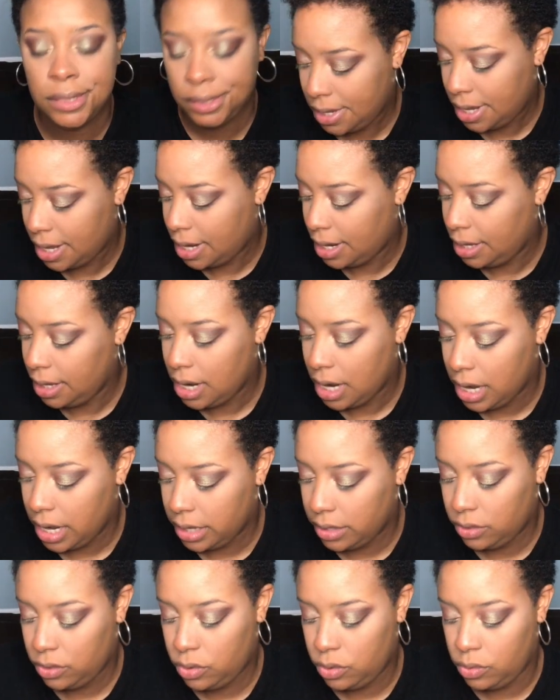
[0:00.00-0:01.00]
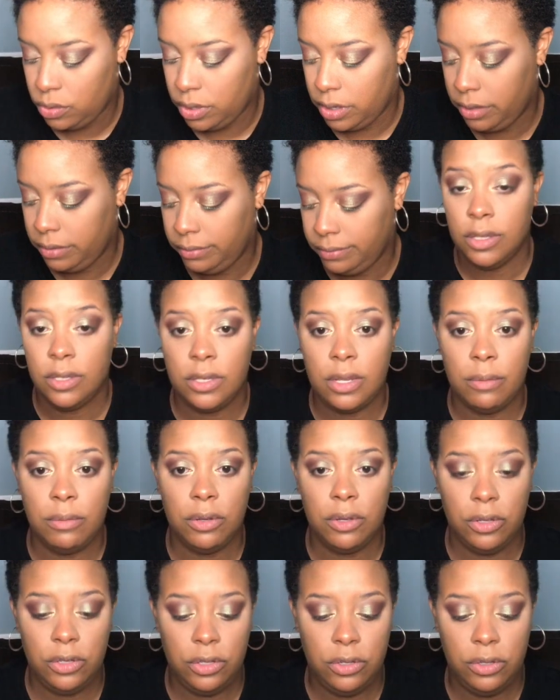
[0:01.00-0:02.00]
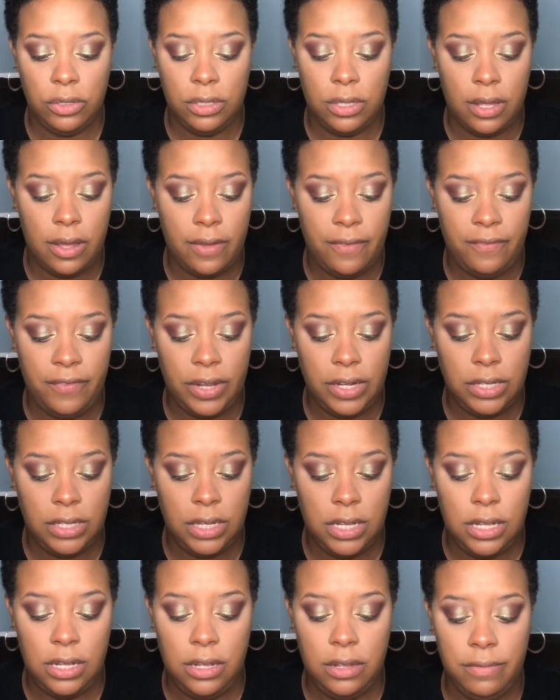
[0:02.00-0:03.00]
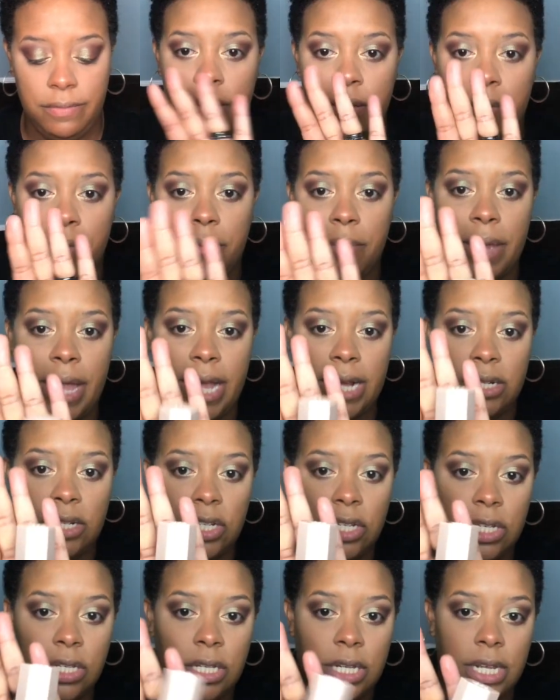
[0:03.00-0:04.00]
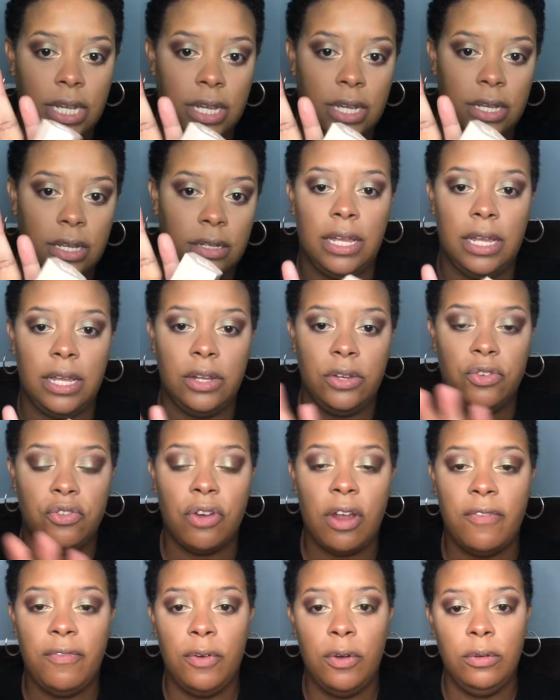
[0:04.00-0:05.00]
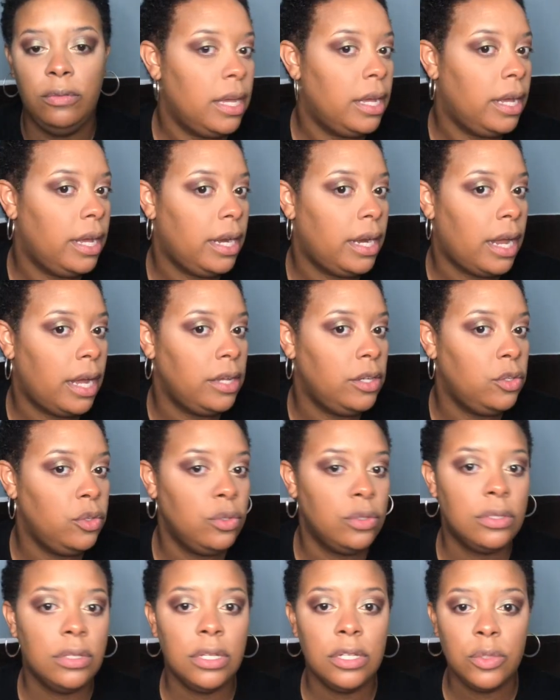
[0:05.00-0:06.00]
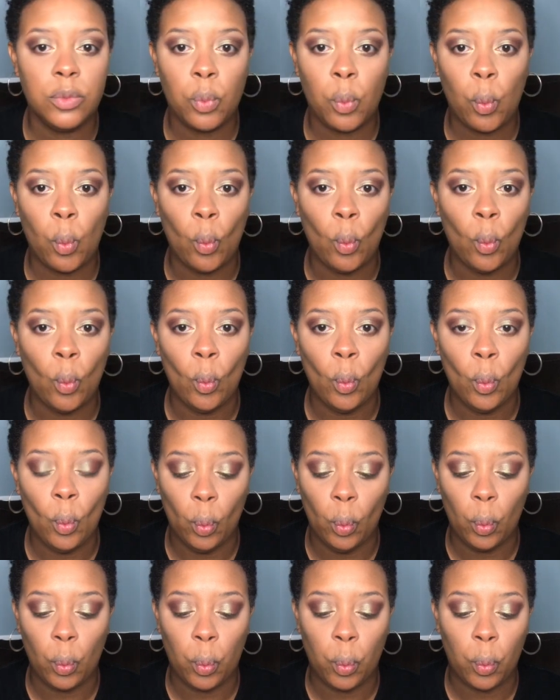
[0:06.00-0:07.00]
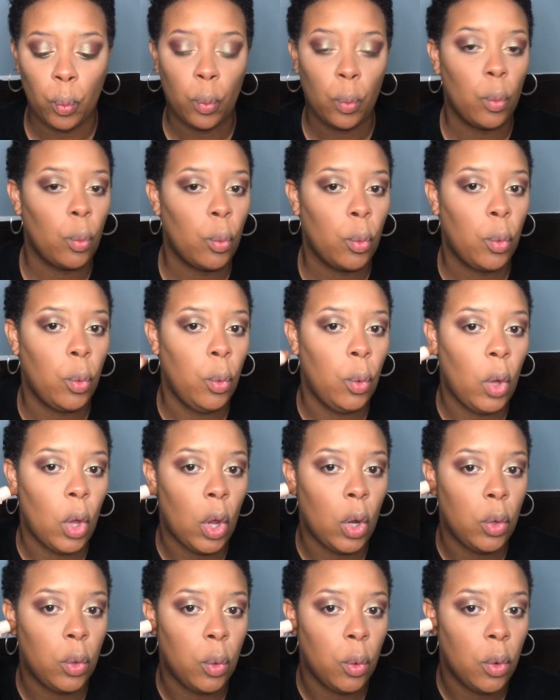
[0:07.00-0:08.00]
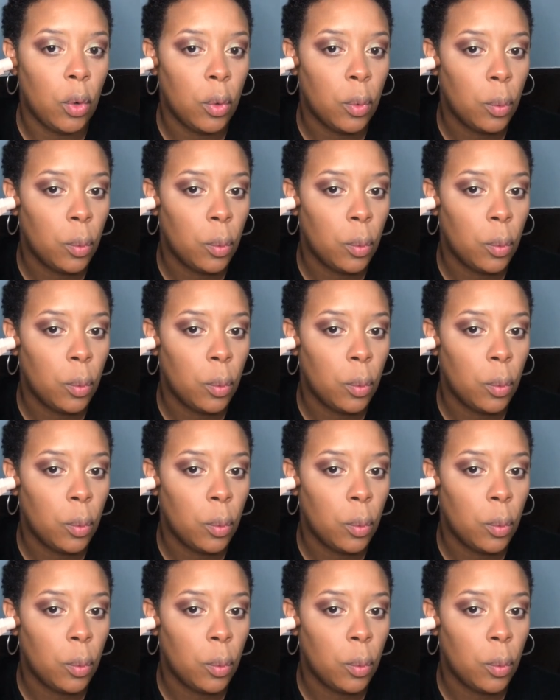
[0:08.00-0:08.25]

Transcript: in contour. So I'm going to use the Fenty Matchstix in Truffle, and I use this to contour.